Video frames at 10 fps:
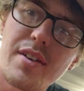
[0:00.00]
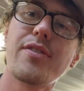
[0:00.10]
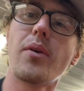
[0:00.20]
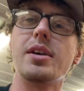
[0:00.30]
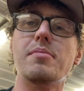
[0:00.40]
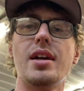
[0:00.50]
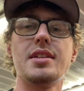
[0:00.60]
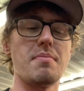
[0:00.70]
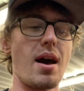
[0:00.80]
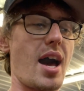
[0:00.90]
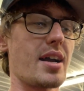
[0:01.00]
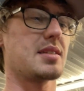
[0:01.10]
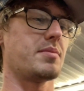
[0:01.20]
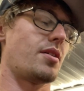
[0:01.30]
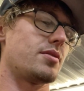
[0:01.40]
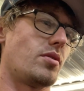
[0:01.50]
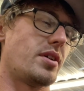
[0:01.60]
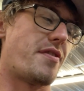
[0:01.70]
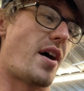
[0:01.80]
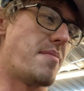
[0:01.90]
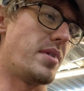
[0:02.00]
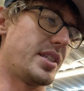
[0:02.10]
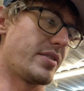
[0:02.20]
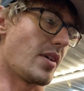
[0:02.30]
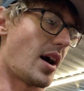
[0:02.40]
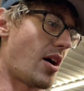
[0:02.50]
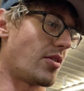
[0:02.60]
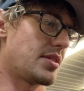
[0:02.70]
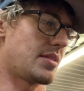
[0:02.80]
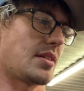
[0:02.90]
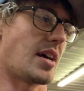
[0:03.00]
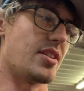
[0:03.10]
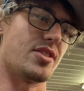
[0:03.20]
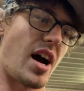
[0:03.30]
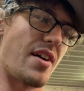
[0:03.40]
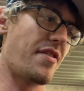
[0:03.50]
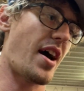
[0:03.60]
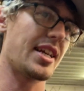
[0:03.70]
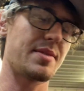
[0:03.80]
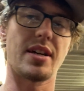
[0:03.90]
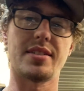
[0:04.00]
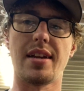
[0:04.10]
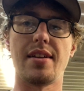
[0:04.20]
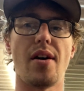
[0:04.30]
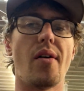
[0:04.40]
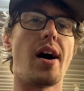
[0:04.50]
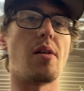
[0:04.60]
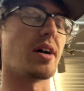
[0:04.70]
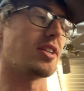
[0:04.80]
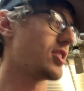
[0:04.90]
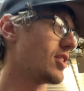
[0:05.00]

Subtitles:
40 minutes max. I mean, I was only 5 minutes from the house. I didn't drive fast because I didn't know how much